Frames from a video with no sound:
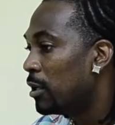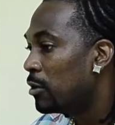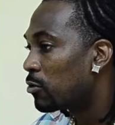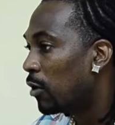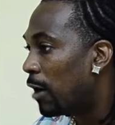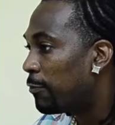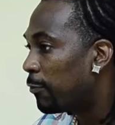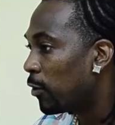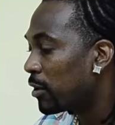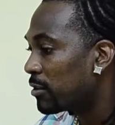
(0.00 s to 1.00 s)
So I
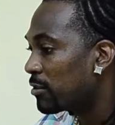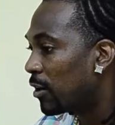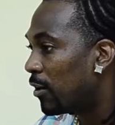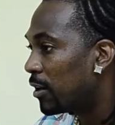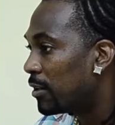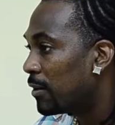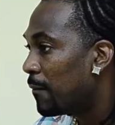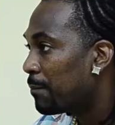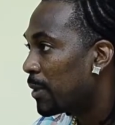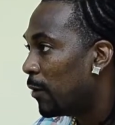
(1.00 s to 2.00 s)
focus on,
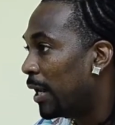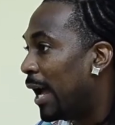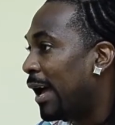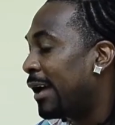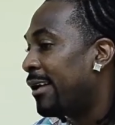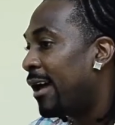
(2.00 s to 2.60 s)
well,